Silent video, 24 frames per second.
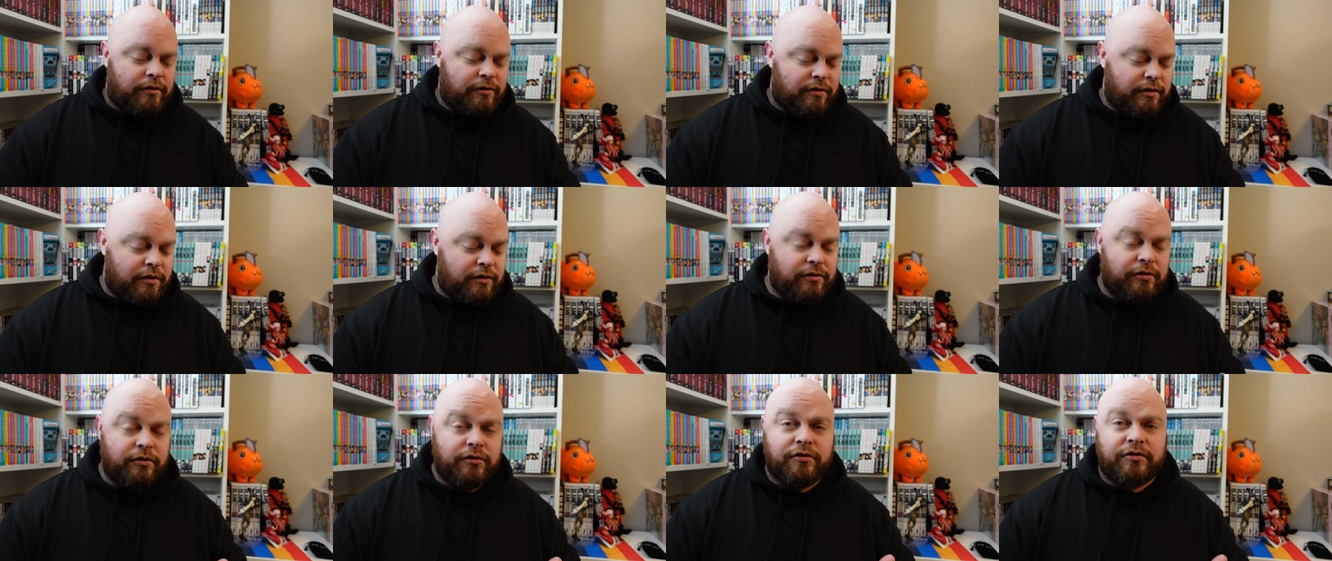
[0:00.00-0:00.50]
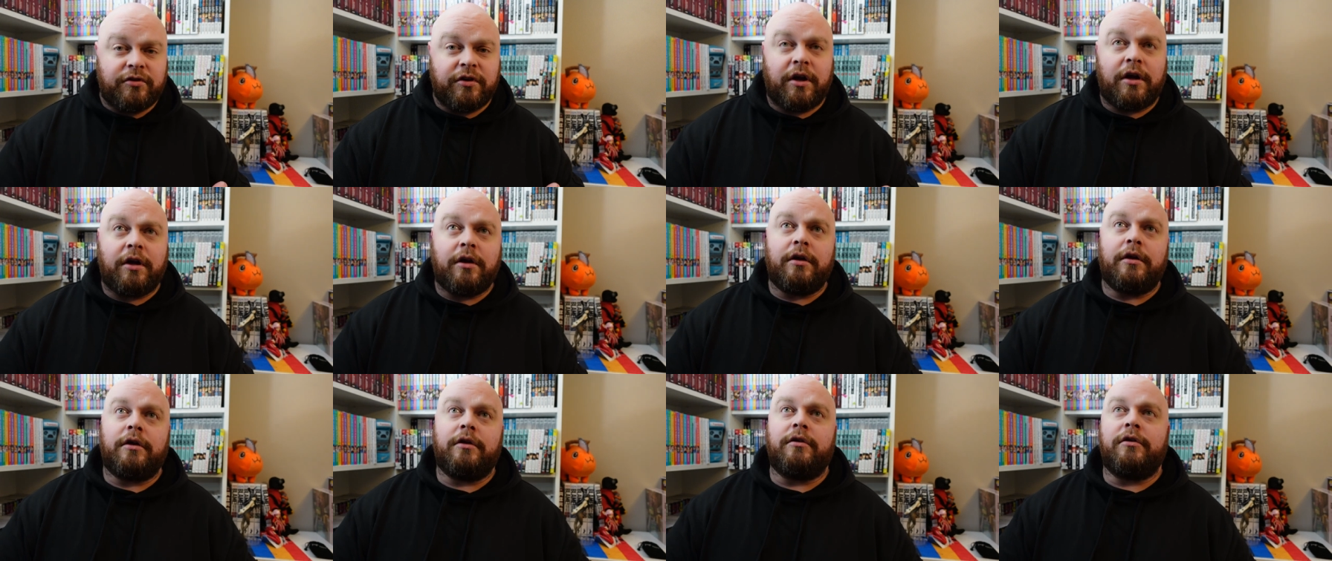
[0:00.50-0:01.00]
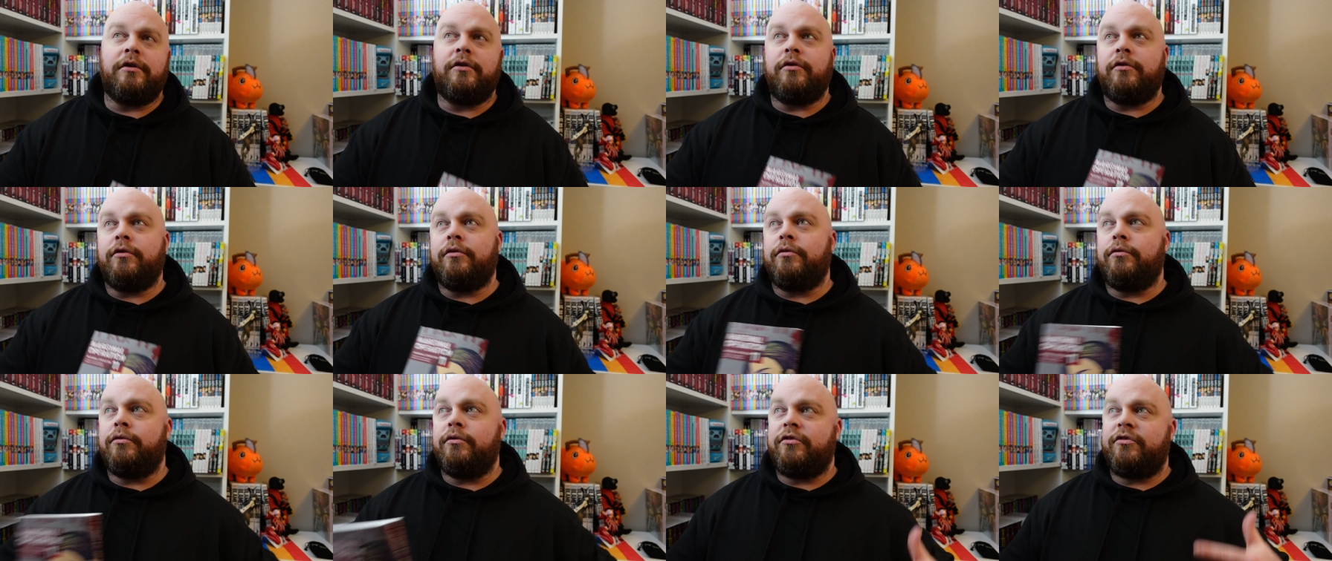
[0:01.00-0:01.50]

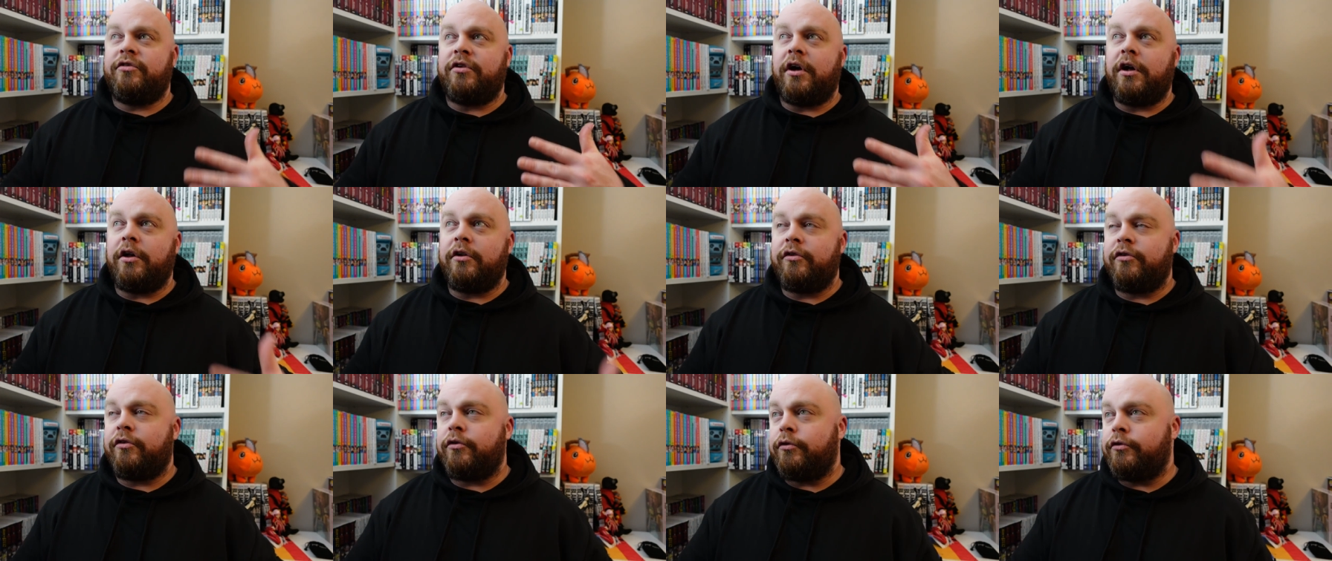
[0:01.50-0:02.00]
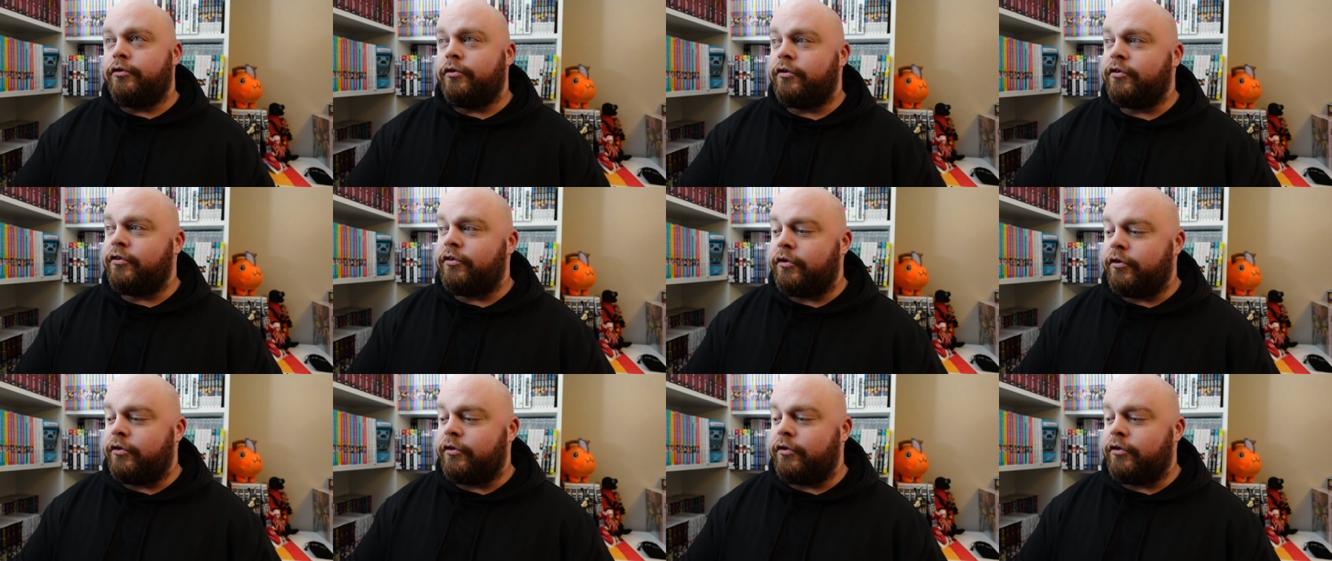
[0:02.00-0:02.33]
into child soldiers.